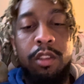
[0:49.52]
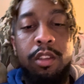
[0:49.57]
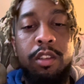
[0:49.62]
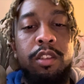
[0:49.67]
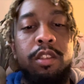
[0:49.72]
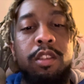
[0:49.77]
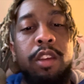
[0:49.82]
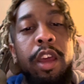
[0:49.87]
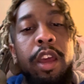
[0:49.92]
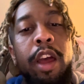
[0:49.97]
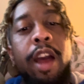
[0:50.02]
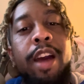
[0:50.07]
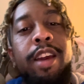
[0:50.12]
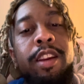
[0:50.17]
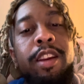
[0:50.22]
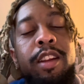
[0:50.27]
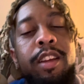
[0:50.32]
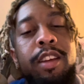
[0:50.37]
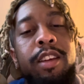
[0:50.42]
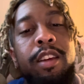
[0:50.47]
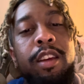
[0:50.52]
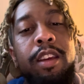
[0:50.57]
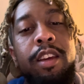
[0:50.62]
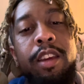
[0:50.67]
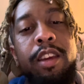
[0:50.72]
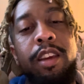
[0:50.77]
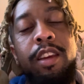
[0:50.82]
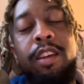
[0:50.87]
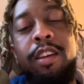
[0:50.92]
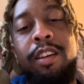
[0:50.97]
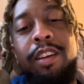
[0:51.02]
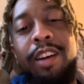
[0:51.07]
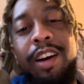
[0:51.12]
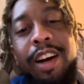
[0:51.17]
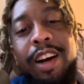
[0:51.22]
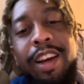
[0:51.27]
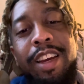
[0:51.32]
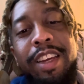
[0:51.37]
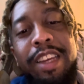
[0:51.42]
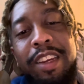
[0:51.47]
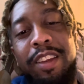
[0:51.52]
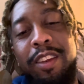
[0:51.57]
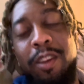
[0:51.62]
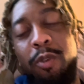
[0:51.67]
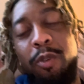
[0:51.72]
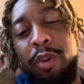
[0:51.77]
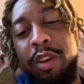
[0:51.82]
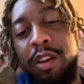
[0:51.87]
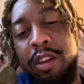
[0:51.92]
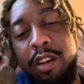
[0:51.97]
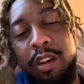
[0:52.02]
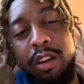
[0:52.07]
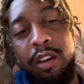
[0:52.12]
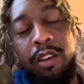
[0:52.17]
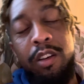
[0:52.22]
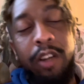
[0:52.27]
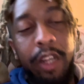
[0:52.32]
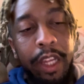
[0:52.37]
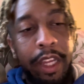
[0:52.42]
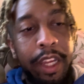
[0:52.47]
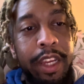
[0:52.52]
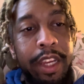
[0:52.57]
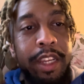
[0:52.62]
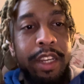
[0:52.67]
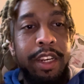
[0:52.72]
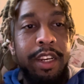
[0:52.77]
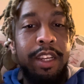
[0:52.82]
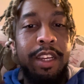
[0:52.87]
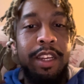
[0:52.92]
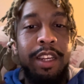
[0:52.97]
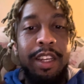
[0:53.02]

is Editing Eli in your window, and